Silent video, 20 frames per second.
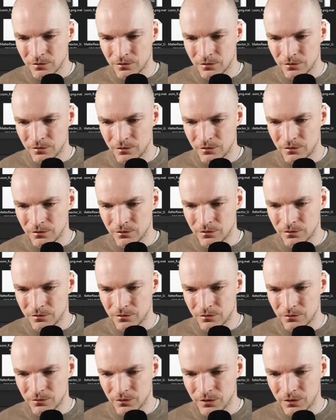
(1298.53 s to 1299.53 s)
into
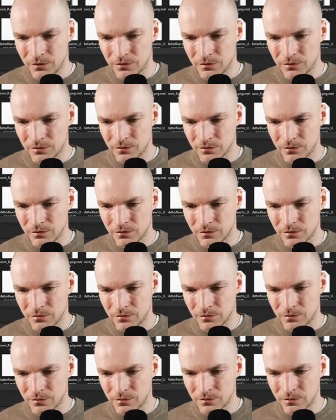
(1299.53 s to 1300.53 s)
the right.
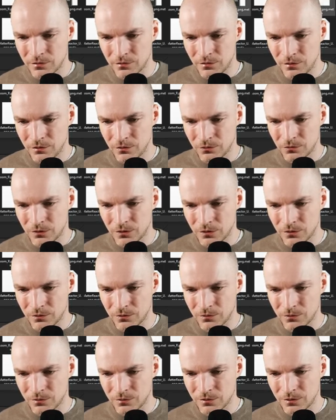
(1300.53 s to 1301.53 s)
Oh
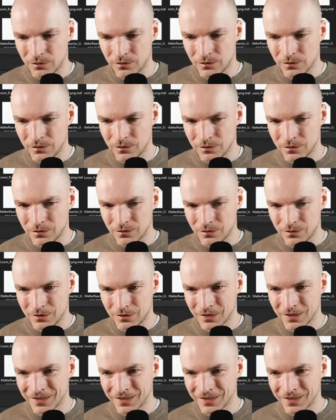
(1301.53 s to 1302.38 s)
no, it didn't.